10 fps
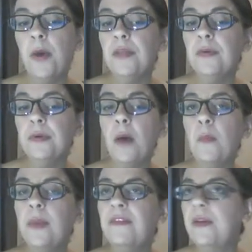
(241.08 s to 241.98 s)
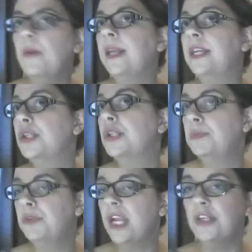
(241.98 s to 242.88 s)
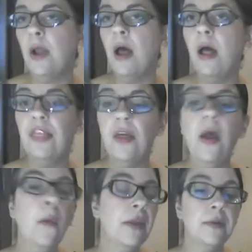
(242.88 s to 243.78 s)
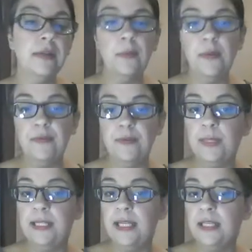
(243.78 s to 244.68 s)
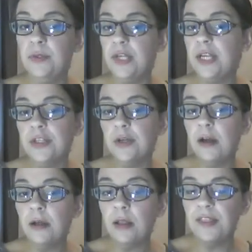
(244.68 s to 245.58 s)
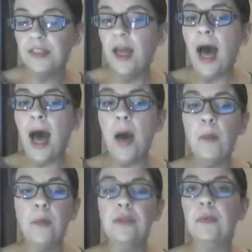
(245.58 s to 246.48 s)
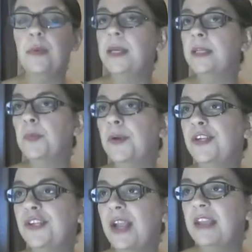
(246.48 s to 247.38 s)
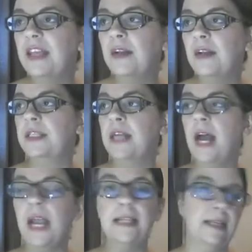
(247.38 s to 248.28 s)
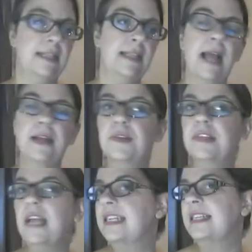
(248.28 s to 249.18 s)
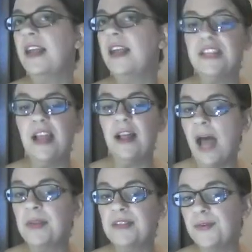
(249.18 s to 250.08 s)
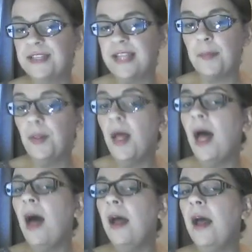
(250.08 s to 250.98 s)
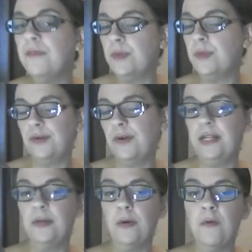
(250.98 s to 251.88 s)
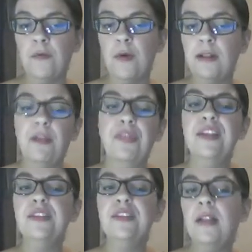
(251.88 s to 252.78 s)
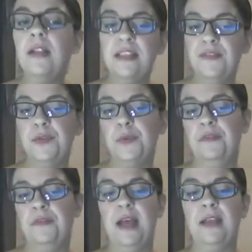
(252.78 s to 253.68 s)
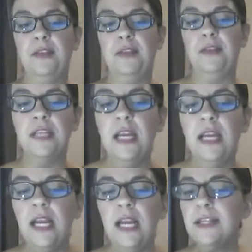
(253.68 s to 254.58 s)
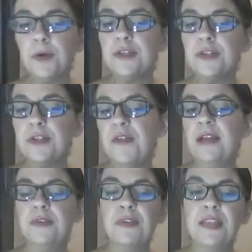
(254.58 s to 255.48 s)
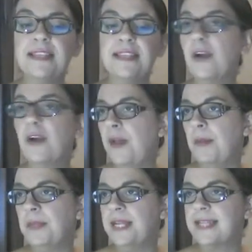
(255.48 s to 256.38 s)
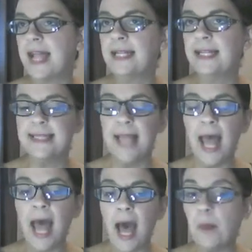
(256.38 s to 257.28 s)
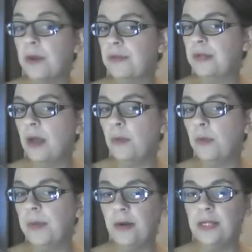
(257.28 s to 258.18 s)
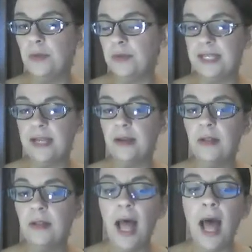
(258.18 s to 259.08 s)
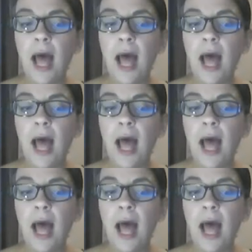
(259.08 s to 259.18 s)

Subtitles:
Whether or not we feel we can change our health, whether or not we feel we need to change our health, whether we can appreciate that our diet and exercise and lifestyle habits, for example, influence our greater overall health. These are all individual factors. Interpersonal factors are things like our family status, whether or not we're married or single.